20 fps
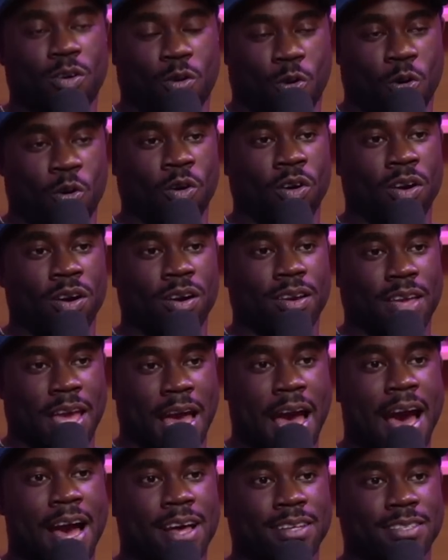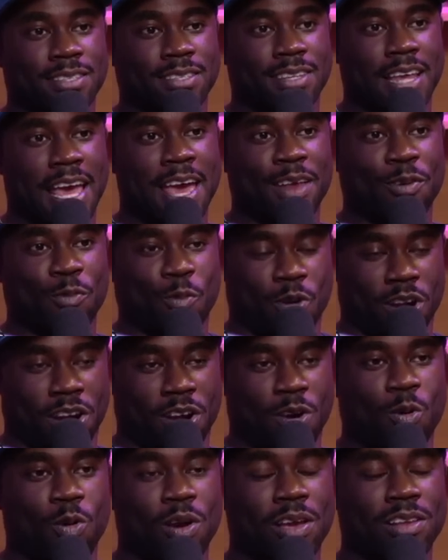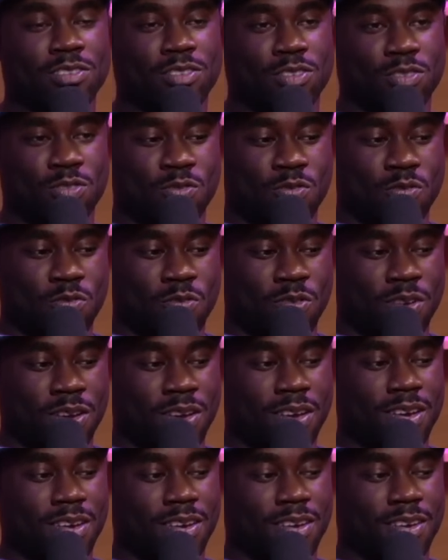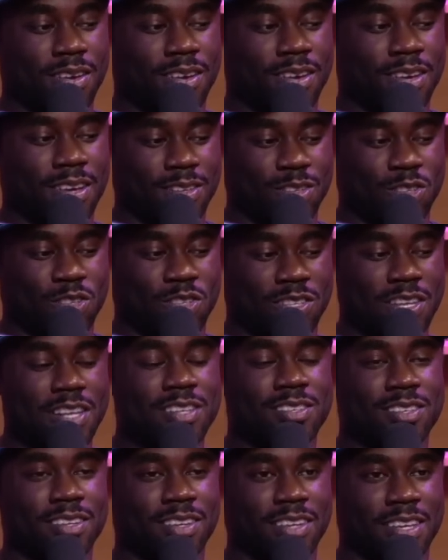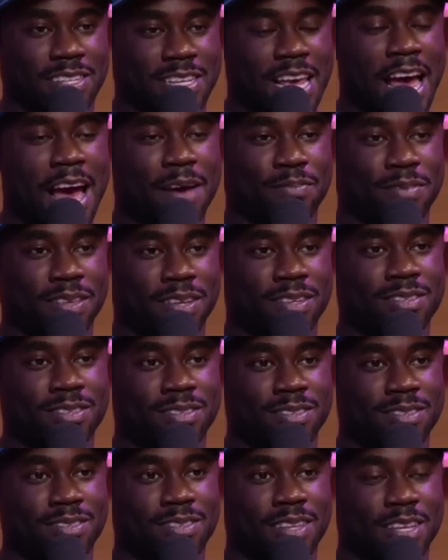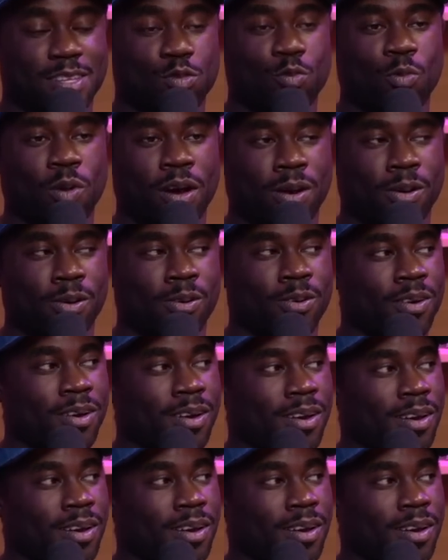core cast, and we're going to consistently tap this well.